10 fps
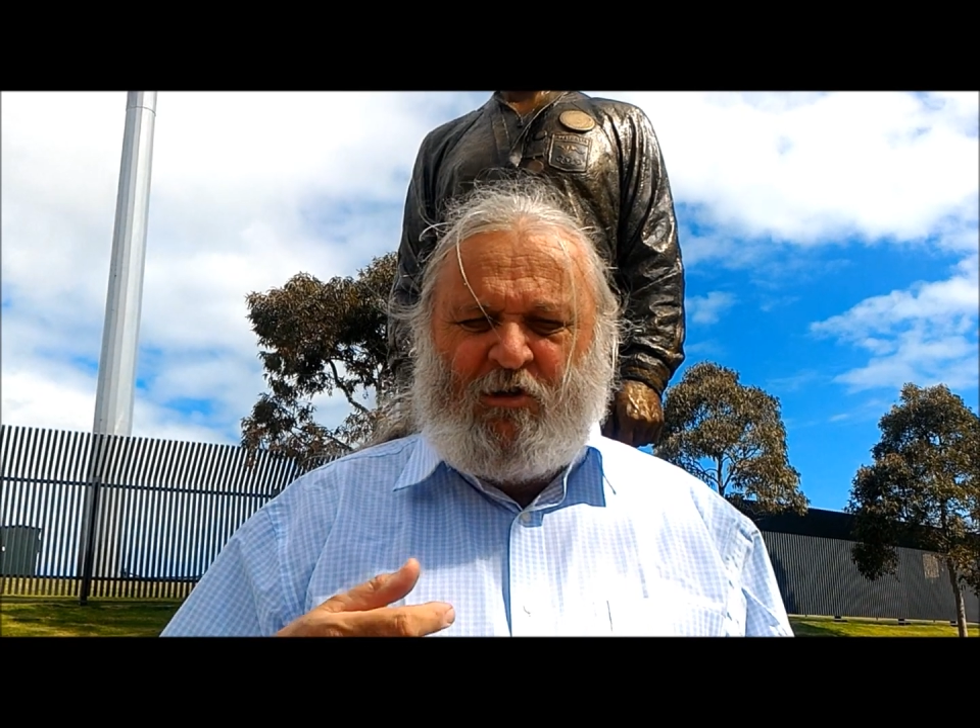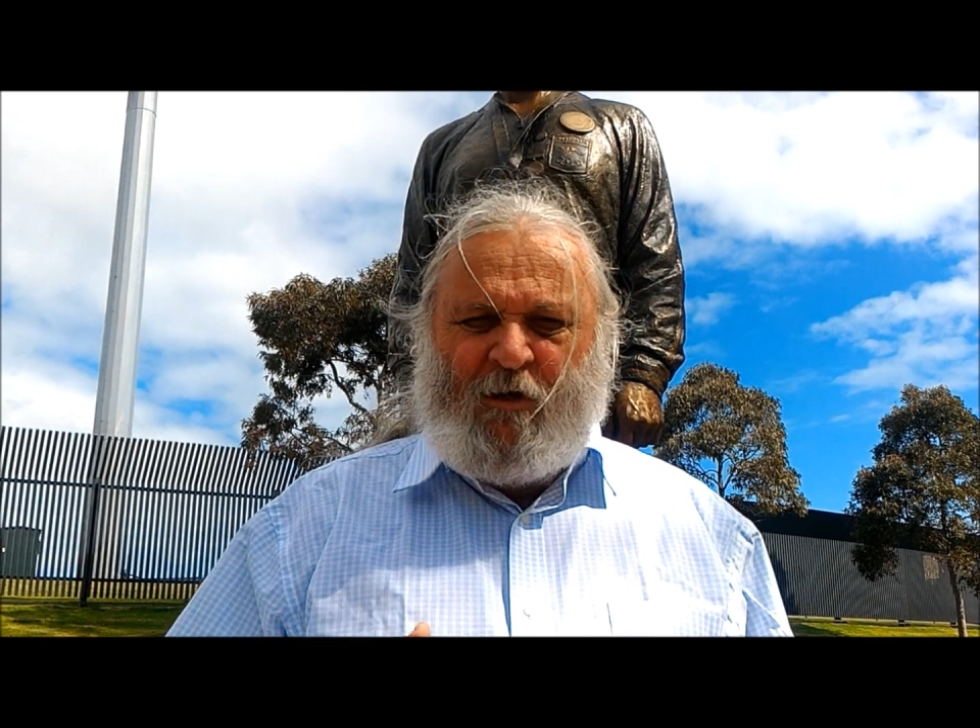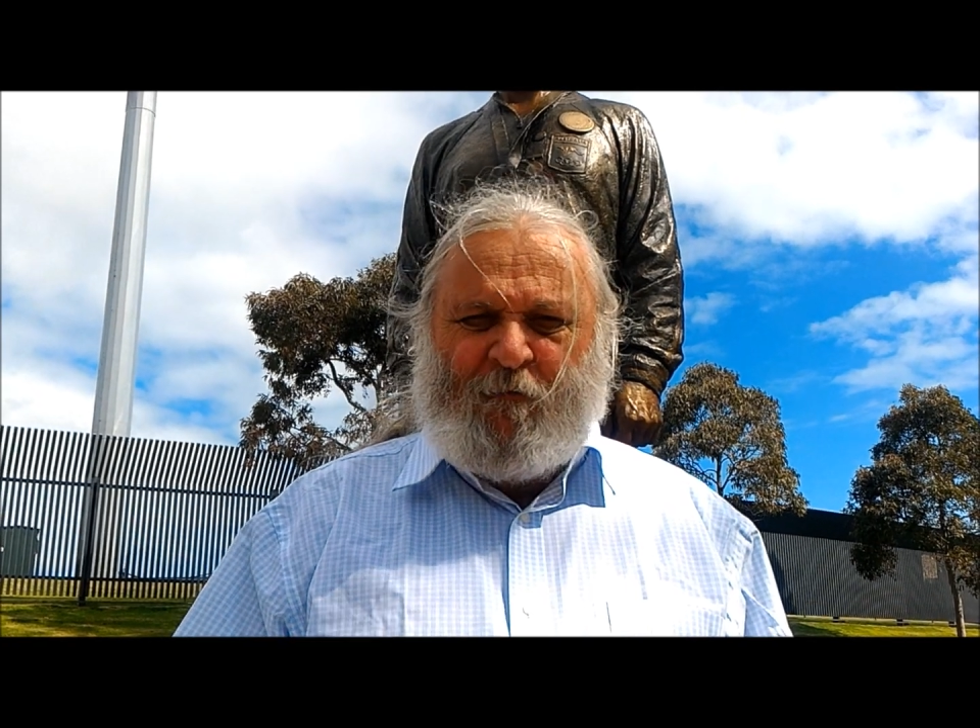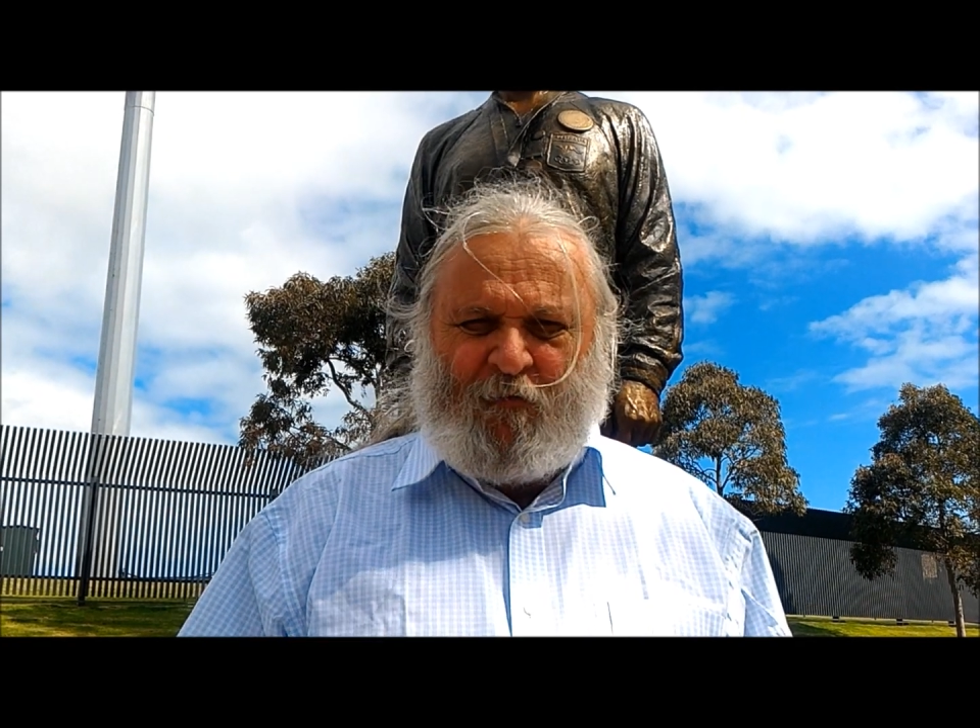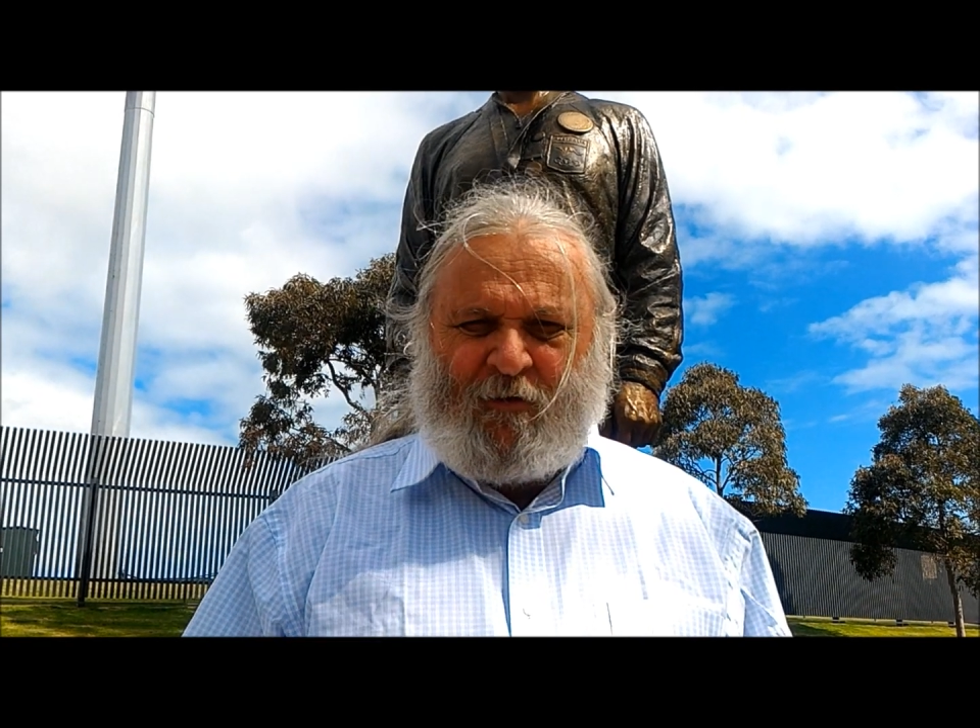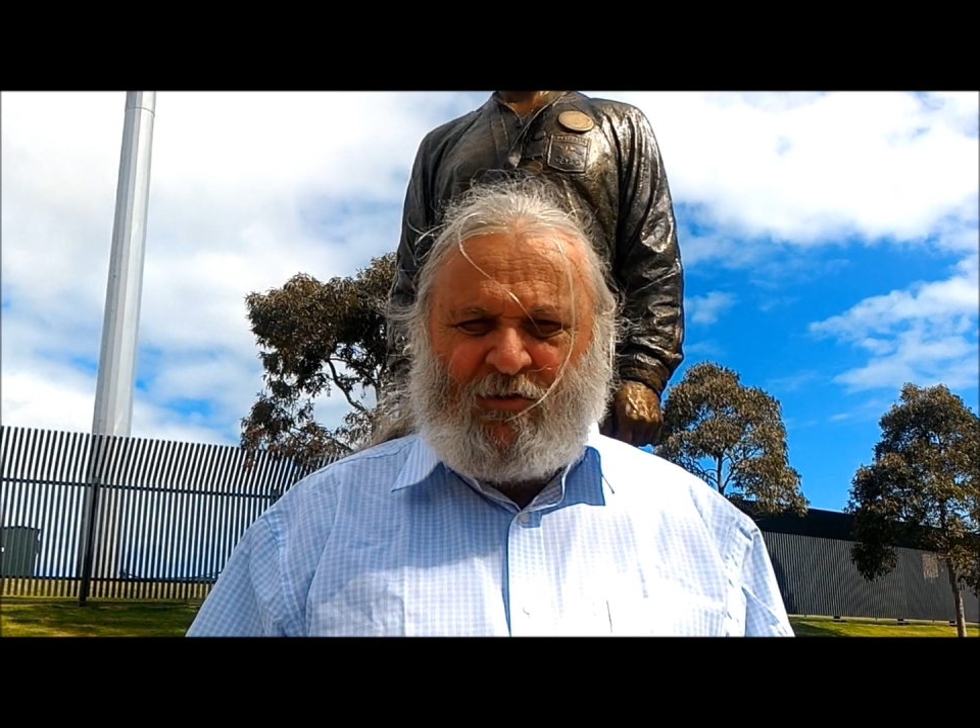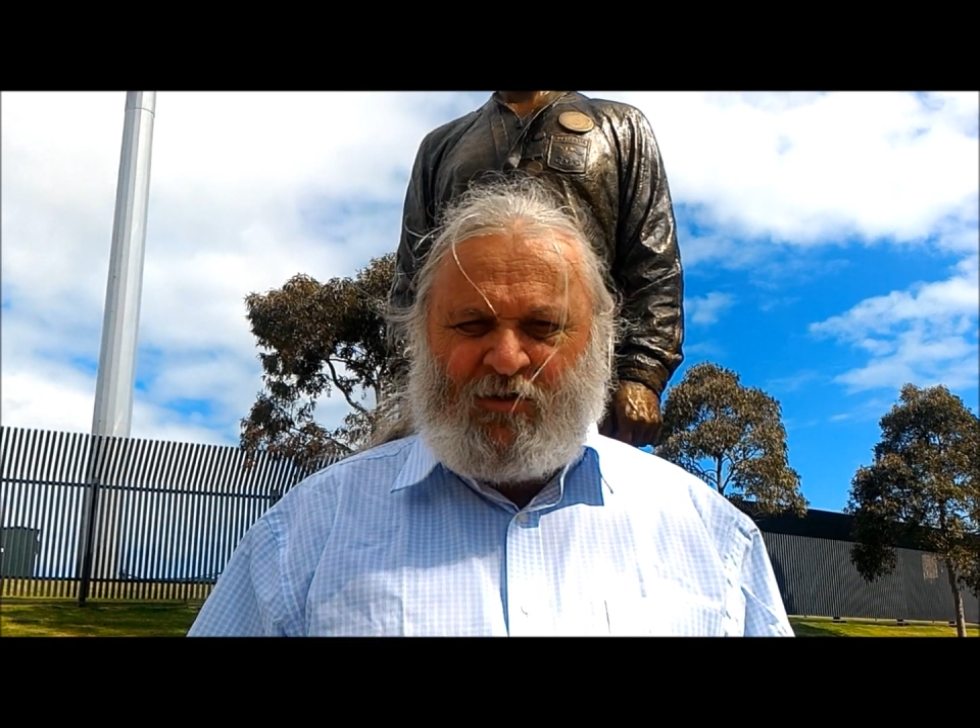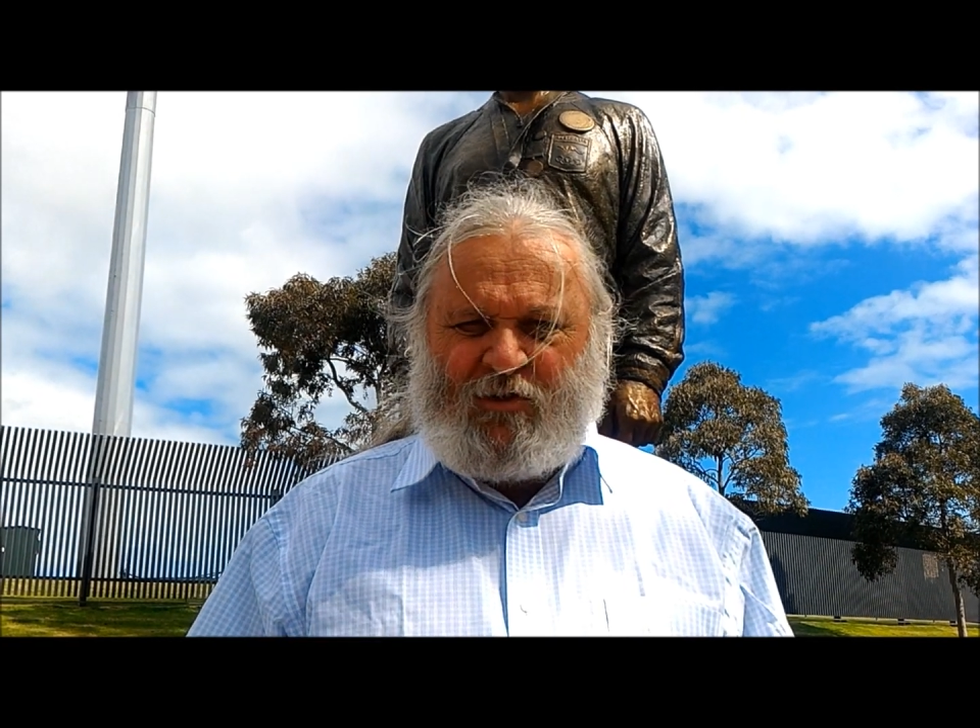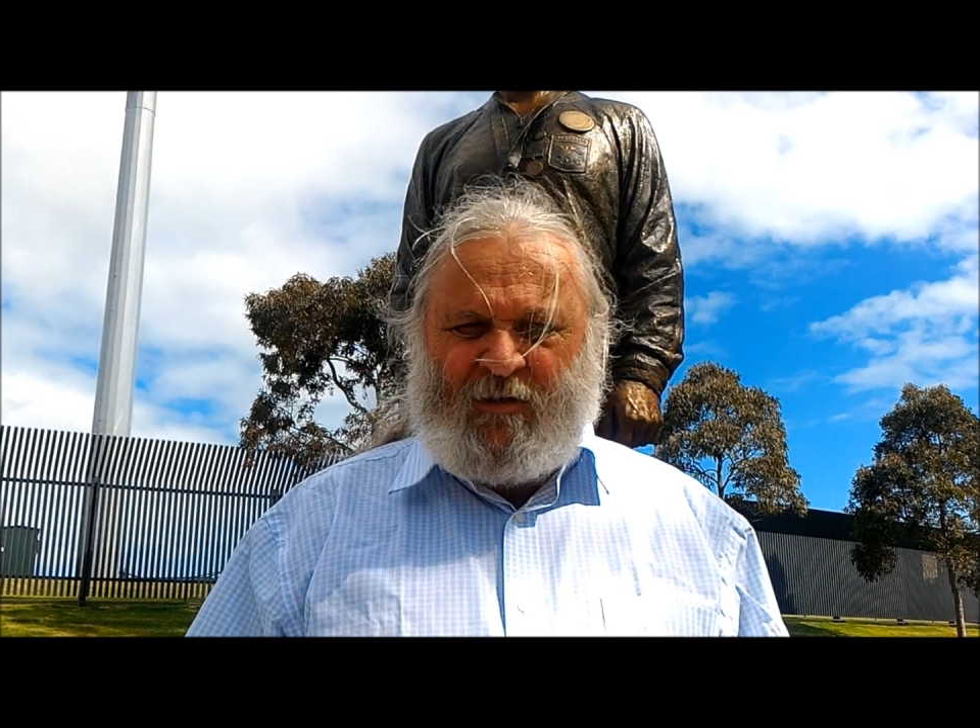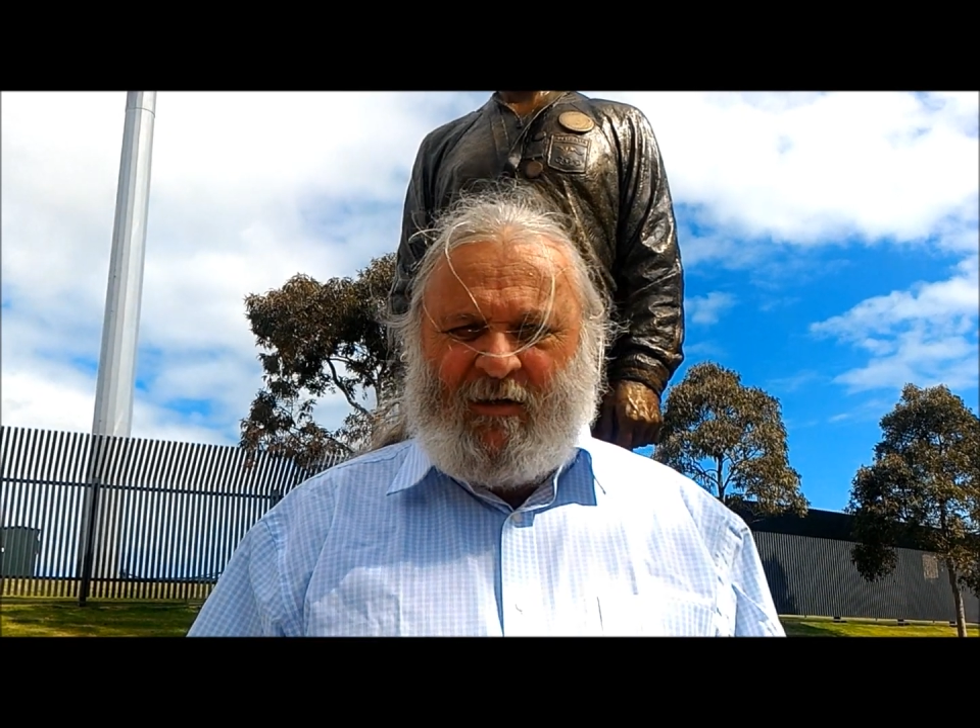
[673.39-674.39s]

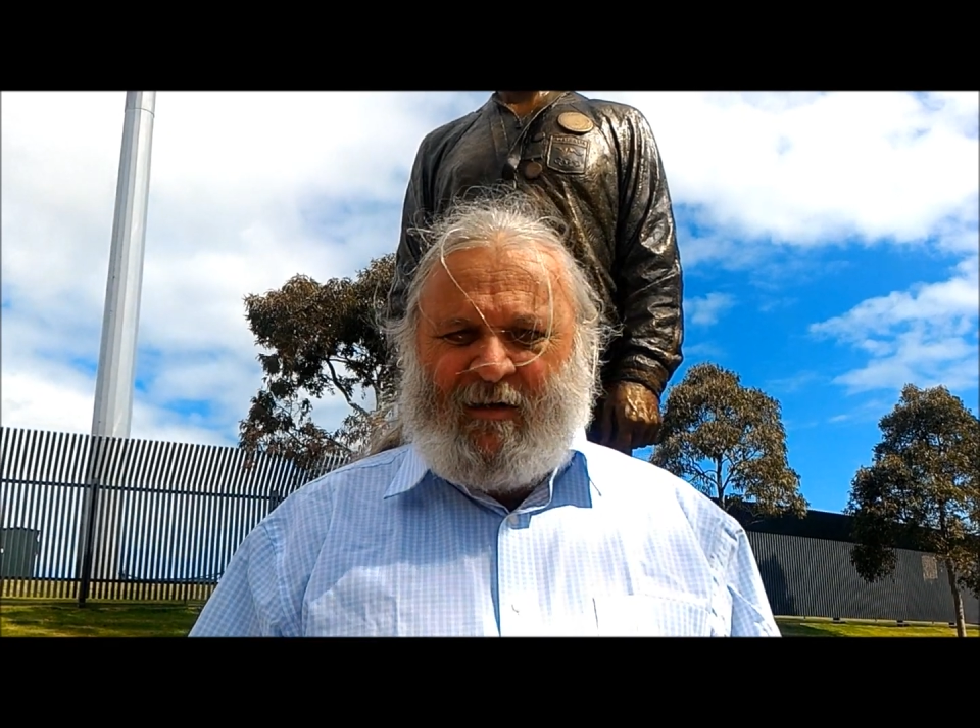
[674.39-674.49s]
difference